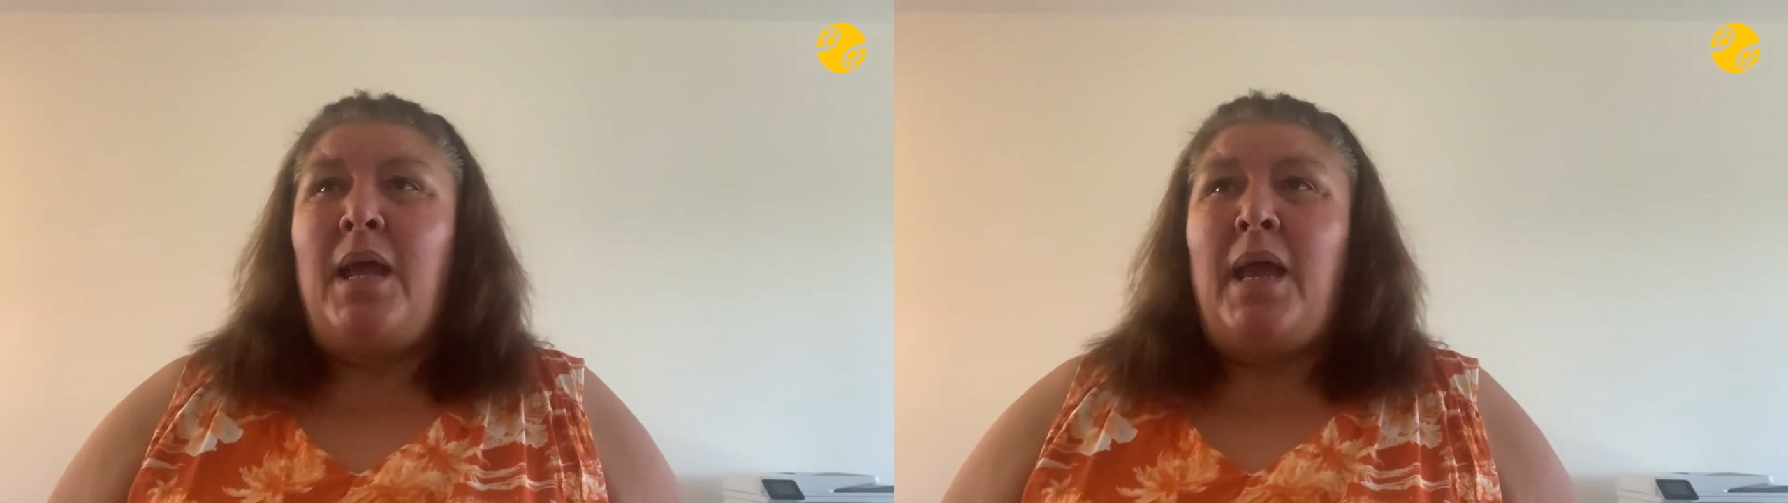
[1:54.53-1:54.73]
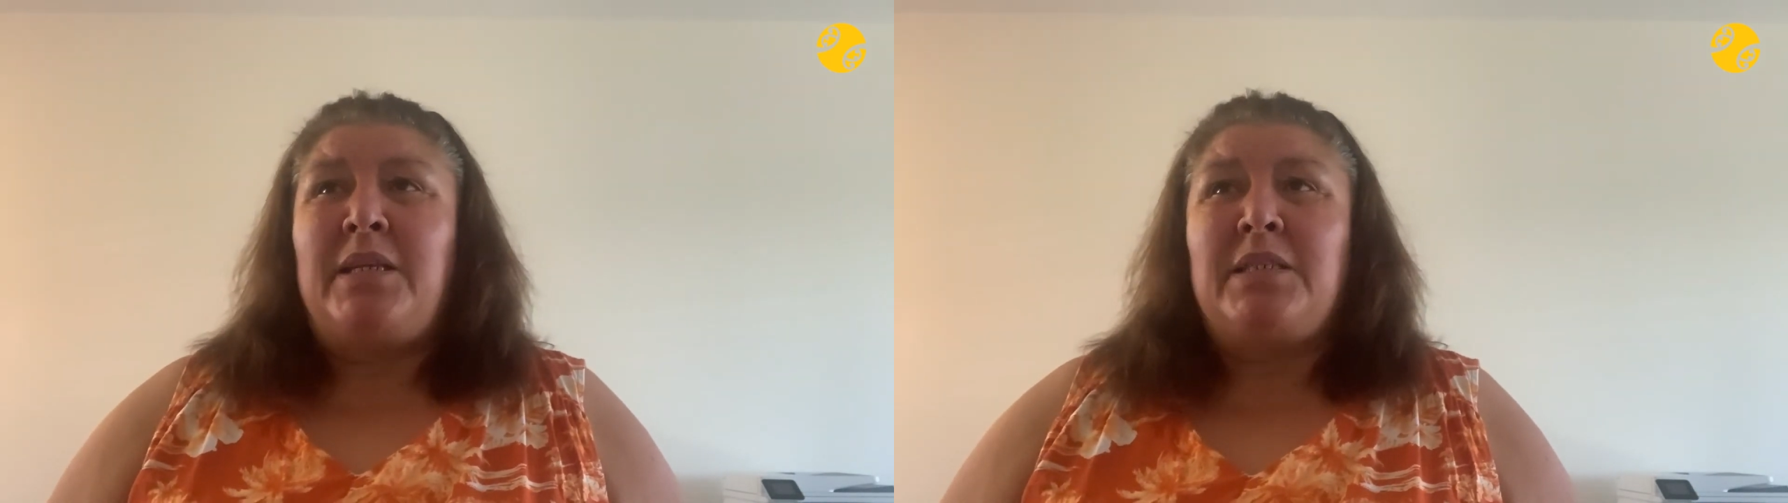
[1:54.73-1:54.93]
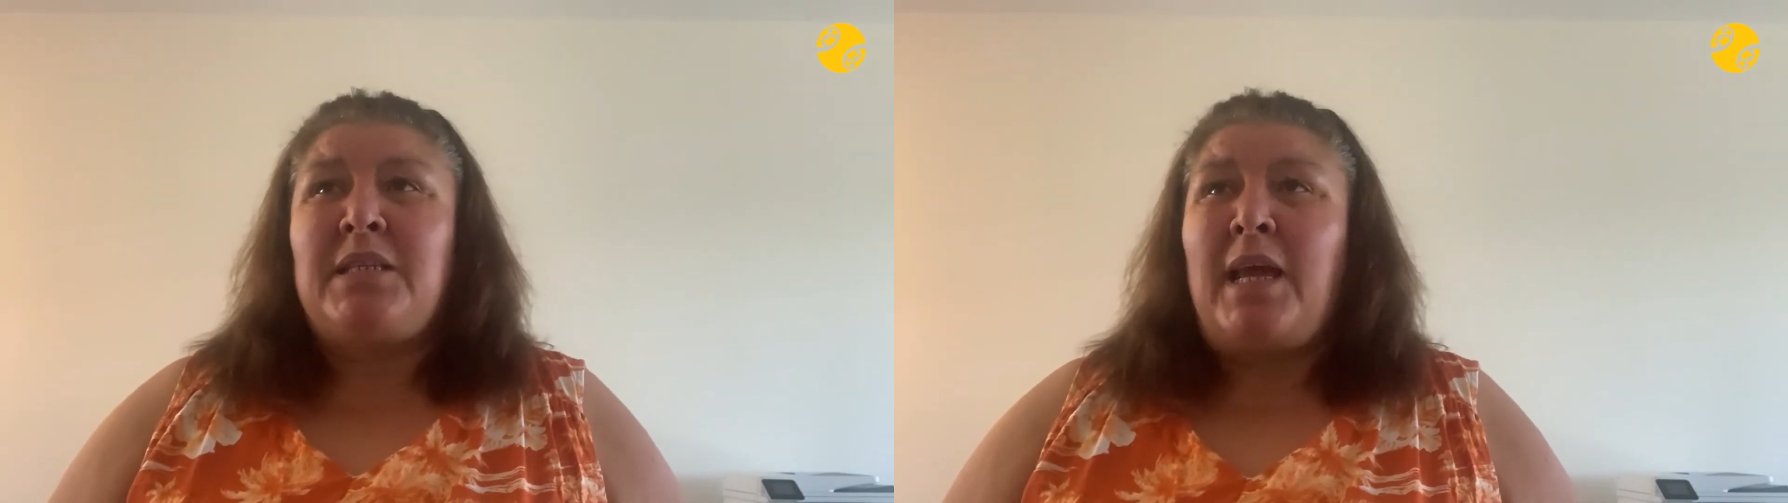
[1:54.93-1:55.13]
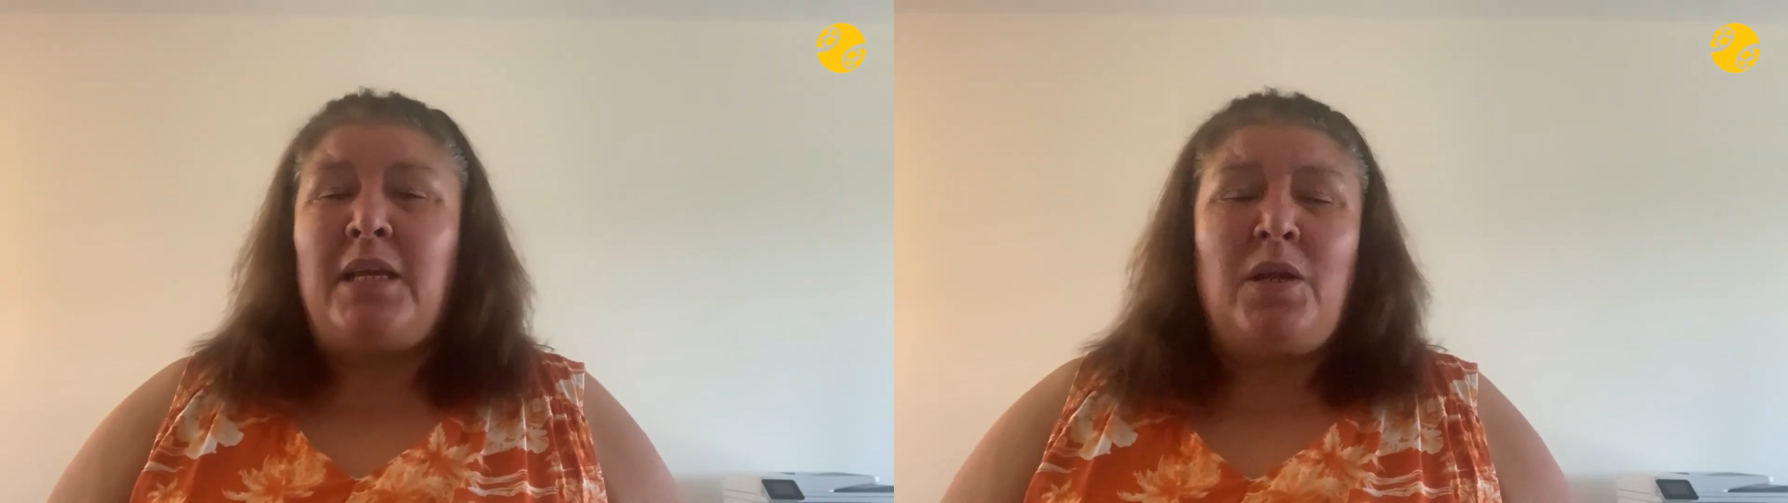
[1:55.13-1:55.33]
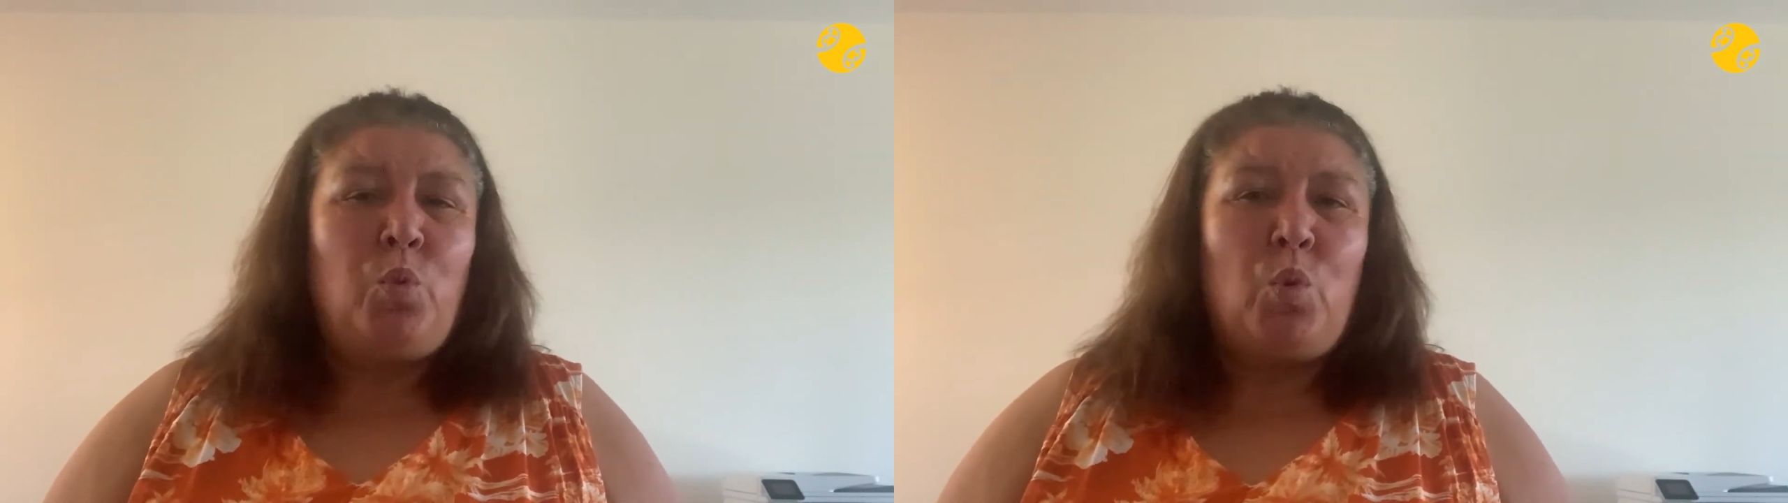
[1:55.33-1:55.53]
and is
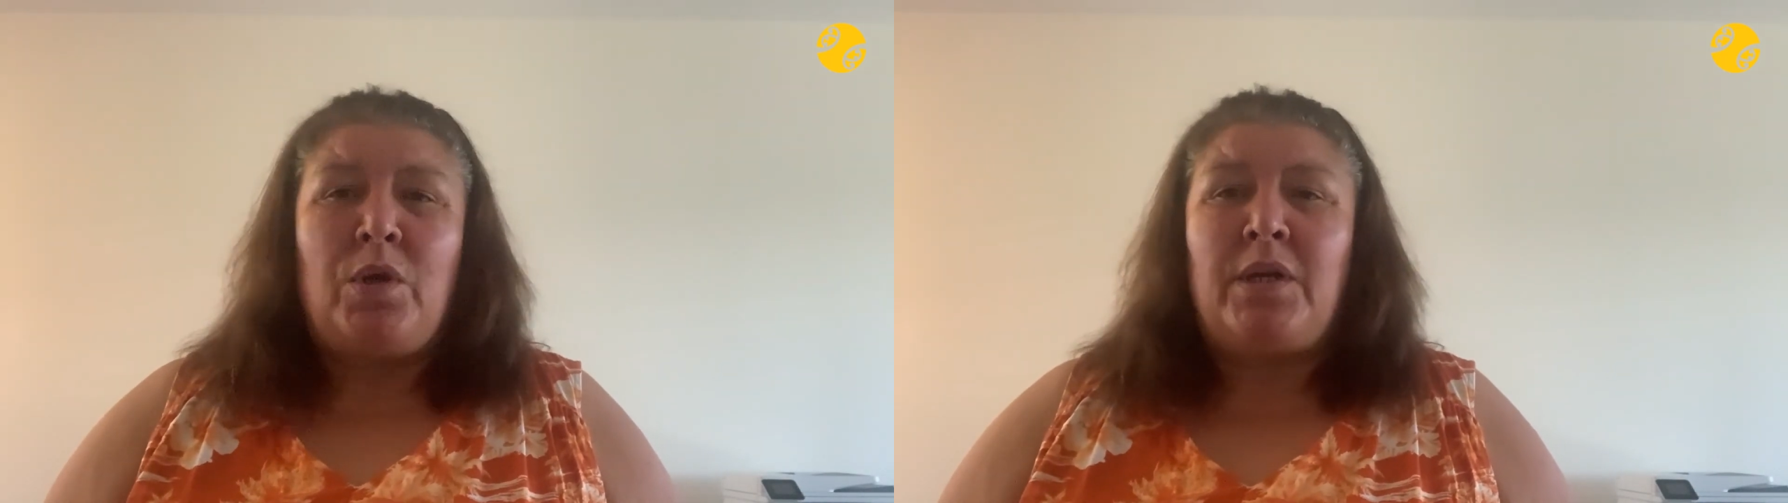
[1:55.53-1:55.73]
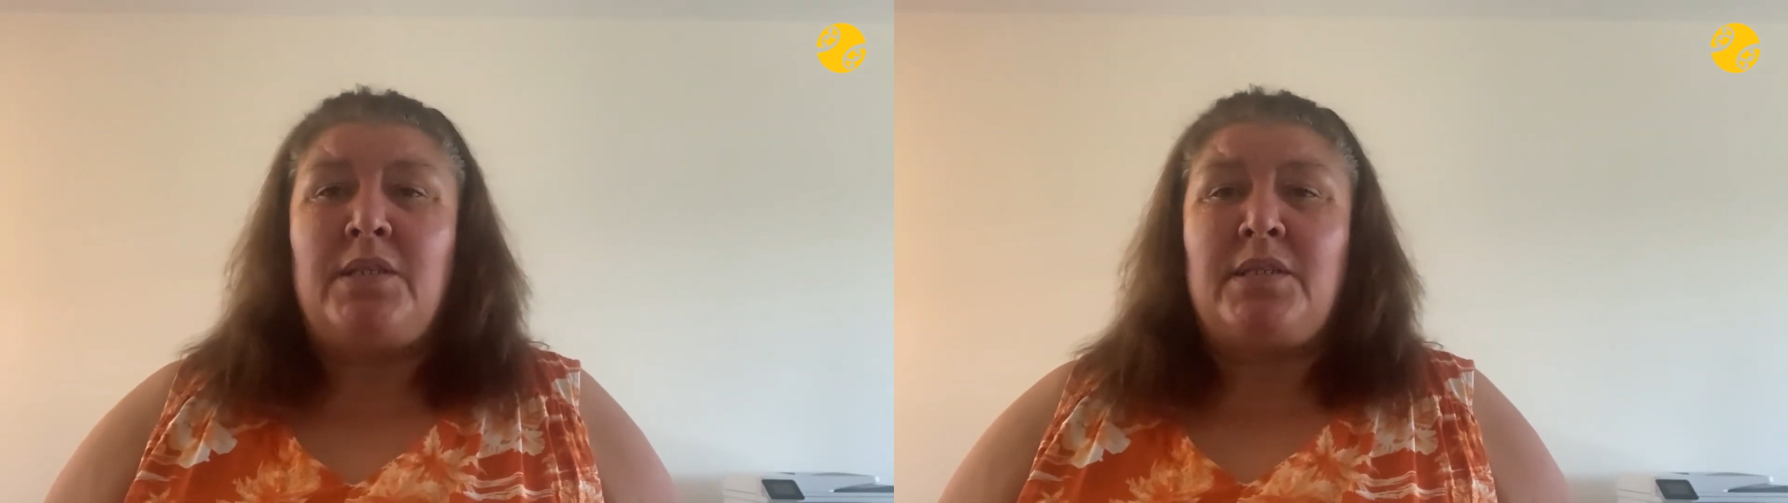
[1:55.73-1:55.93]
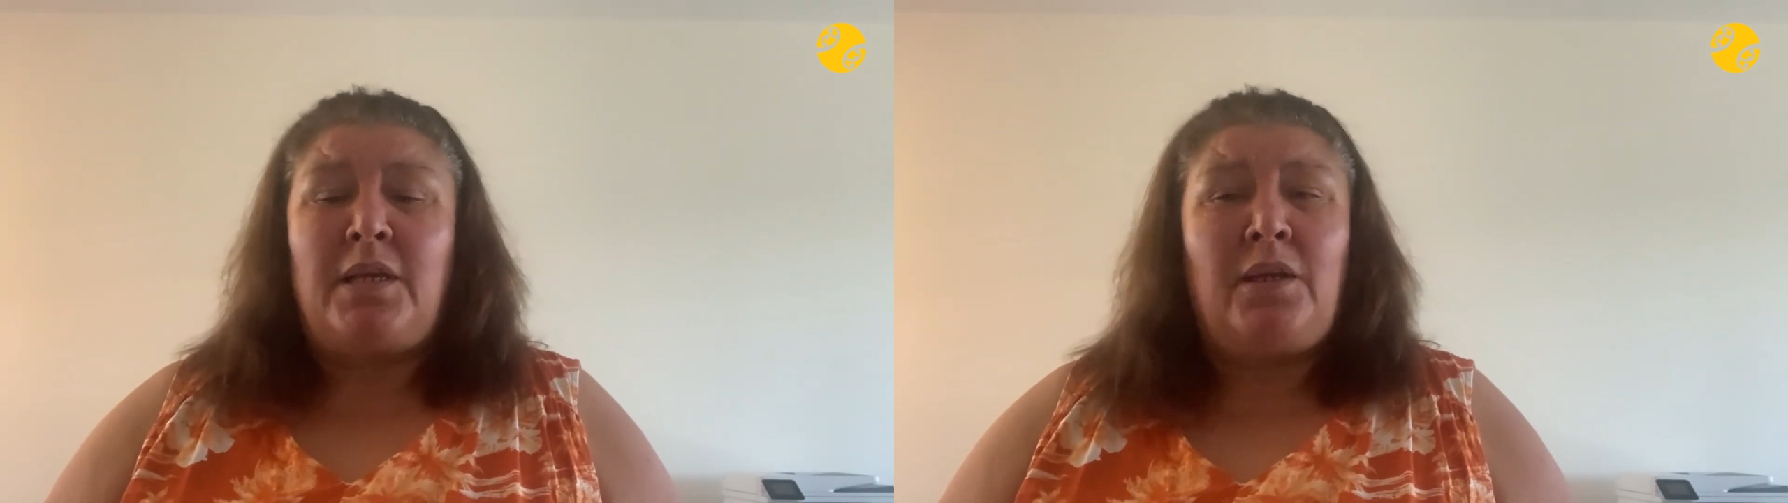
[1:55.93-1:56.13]
taking walk-ins,